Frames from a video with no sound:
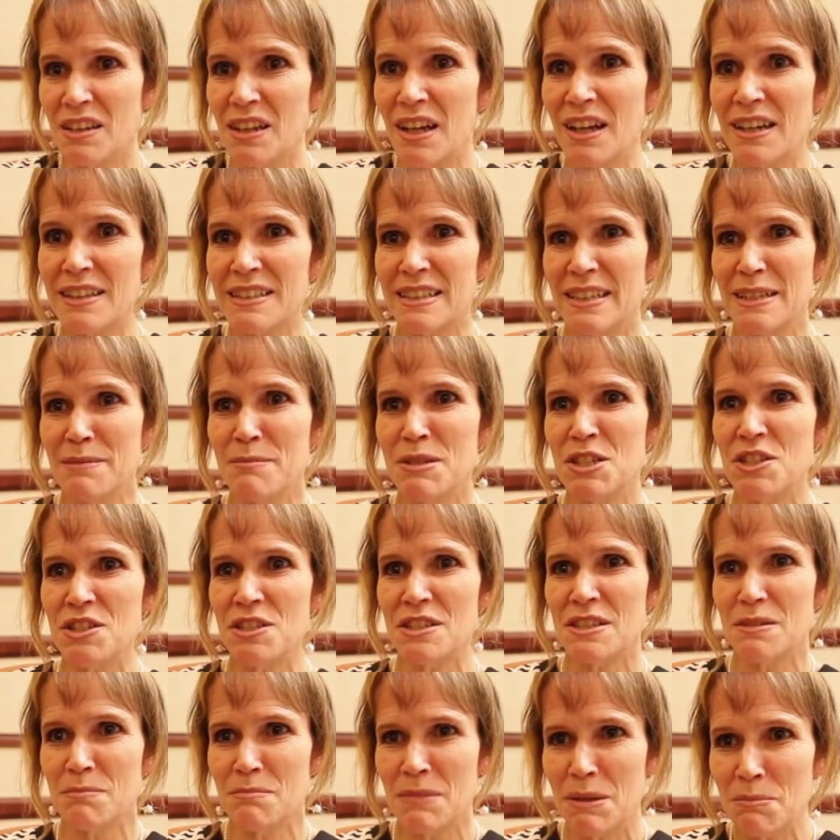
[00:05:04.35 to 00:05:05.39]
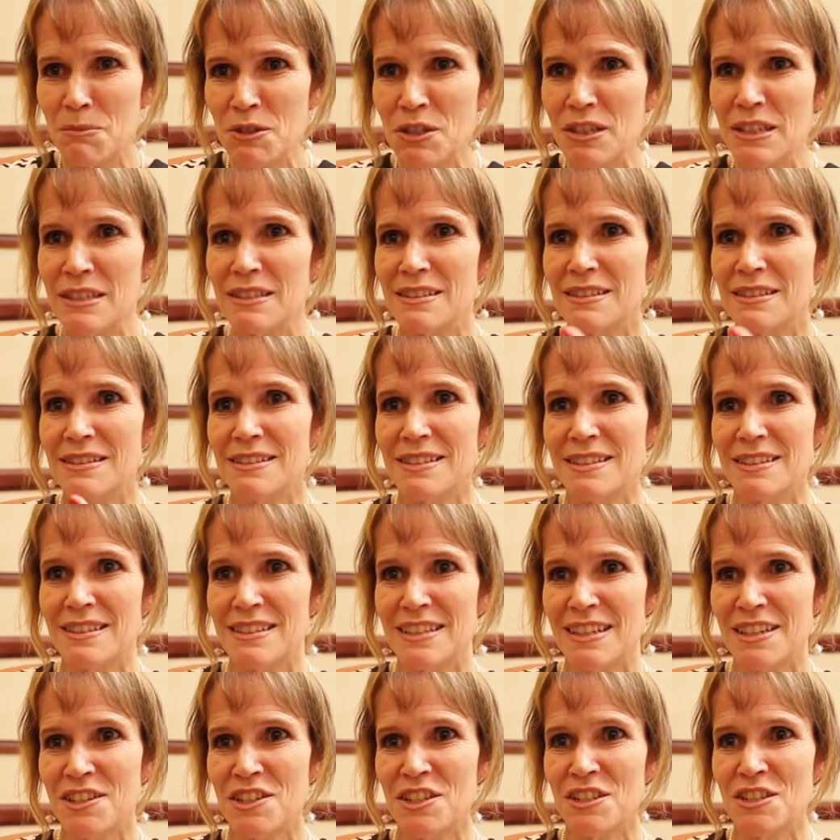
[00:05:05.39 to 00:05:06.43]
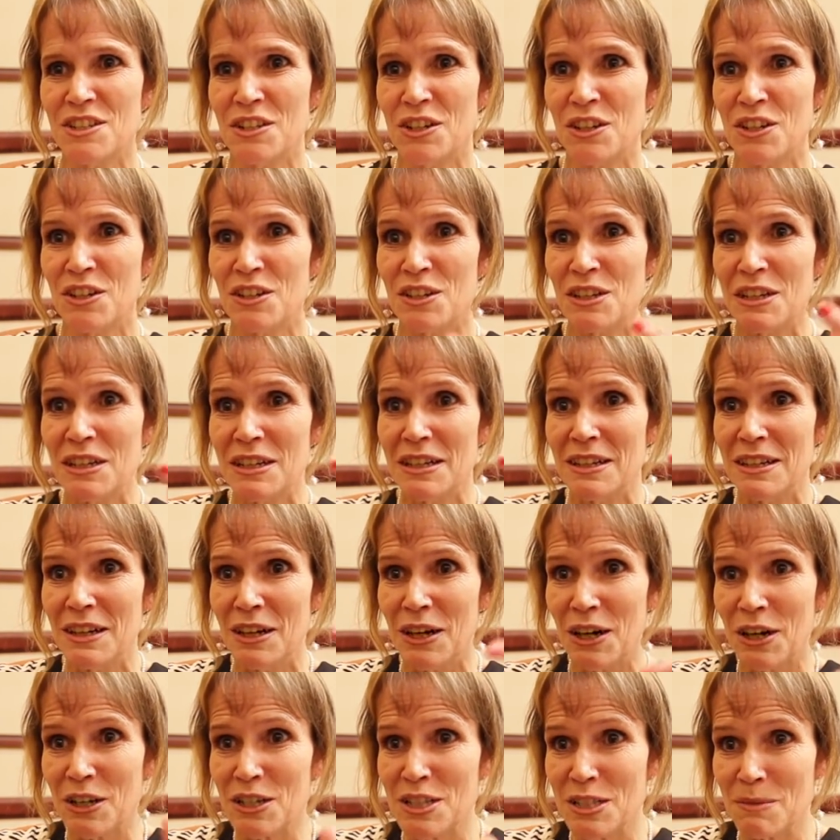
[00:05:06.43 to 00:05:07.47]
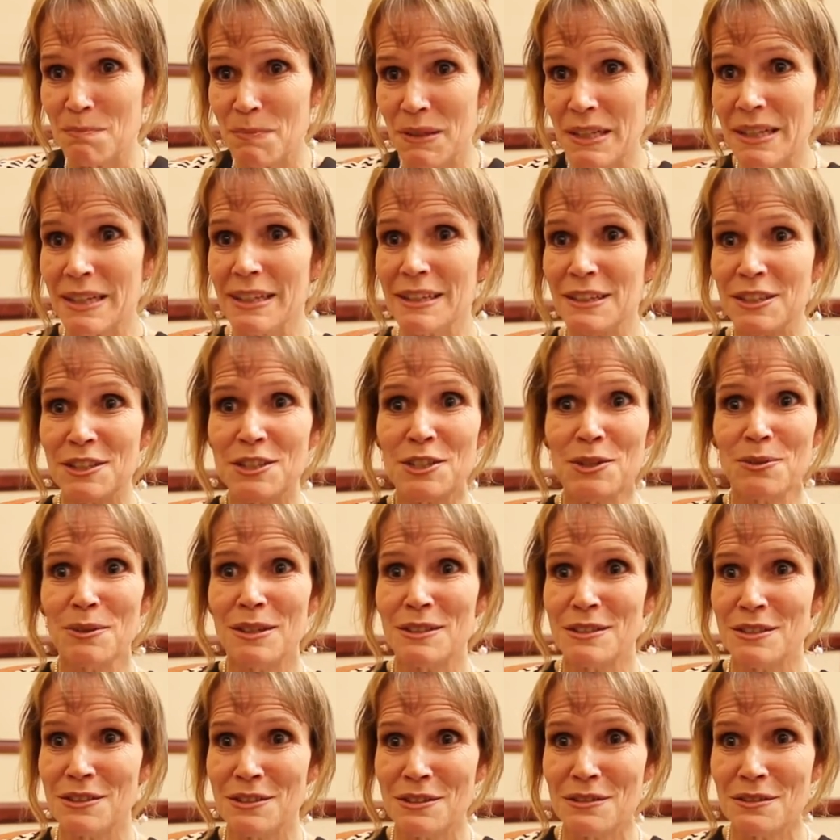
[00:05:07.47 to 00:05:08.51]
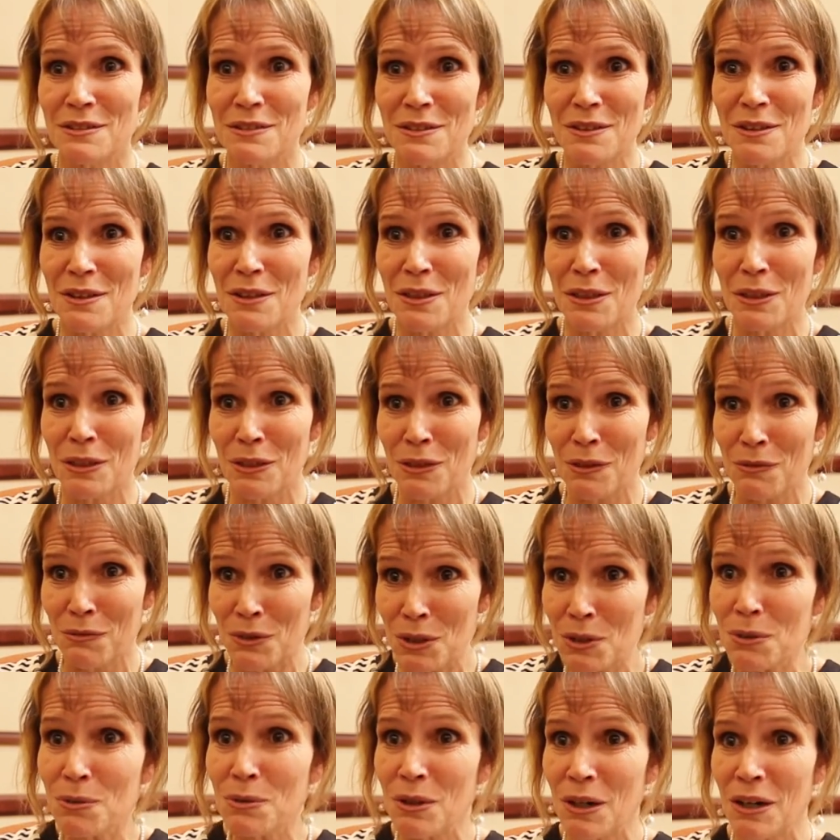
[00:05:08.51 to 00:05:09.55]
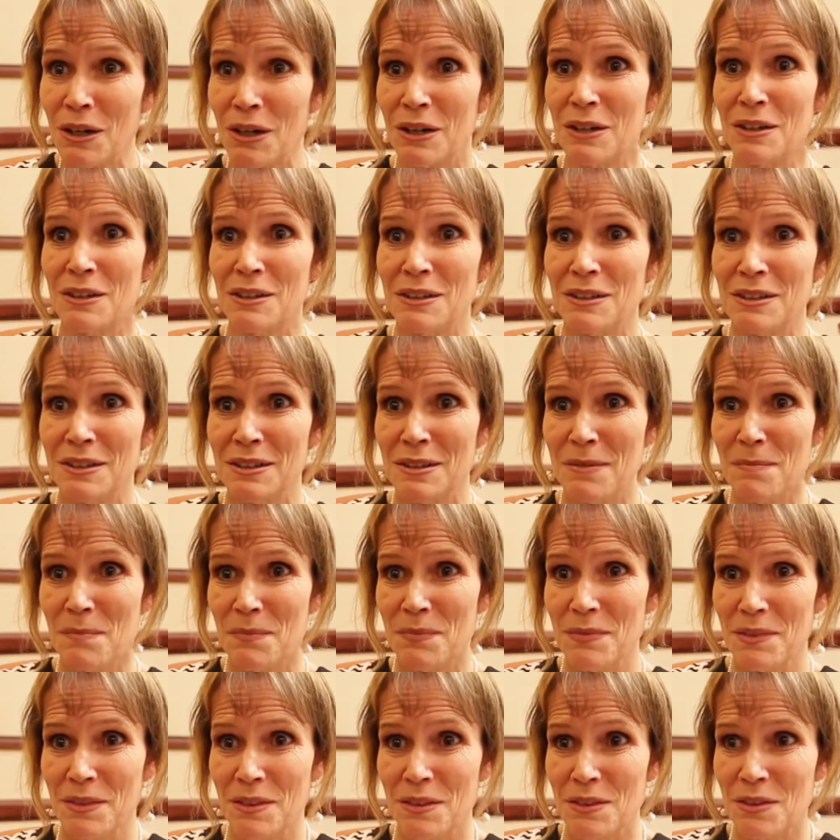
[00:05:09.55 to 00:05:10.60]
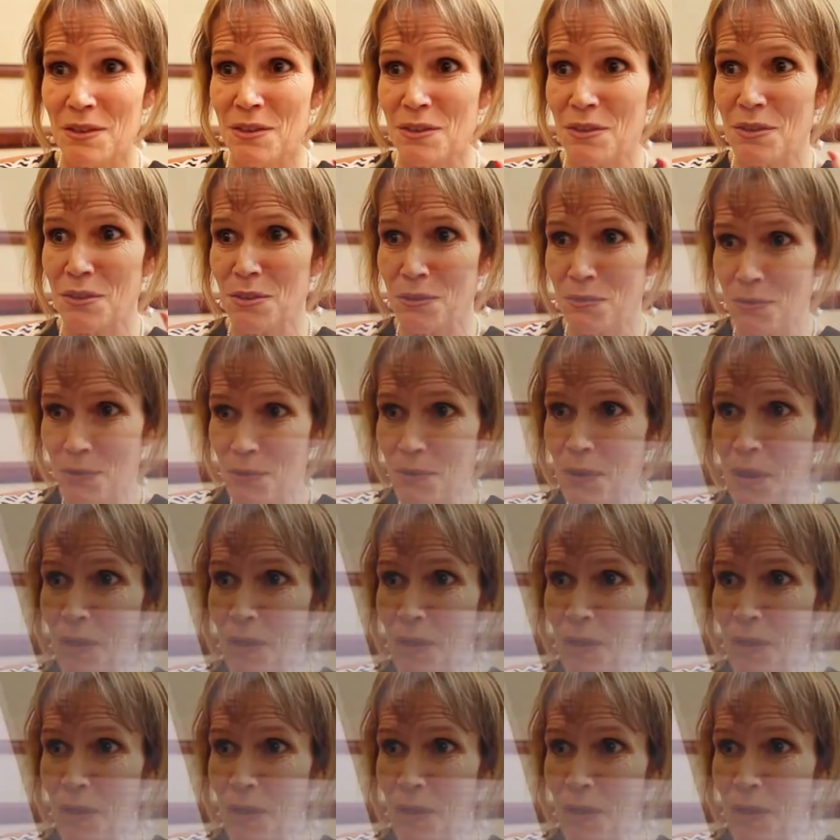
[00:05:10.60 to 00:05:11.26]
locked images and memories and sensations are speaking to us through our through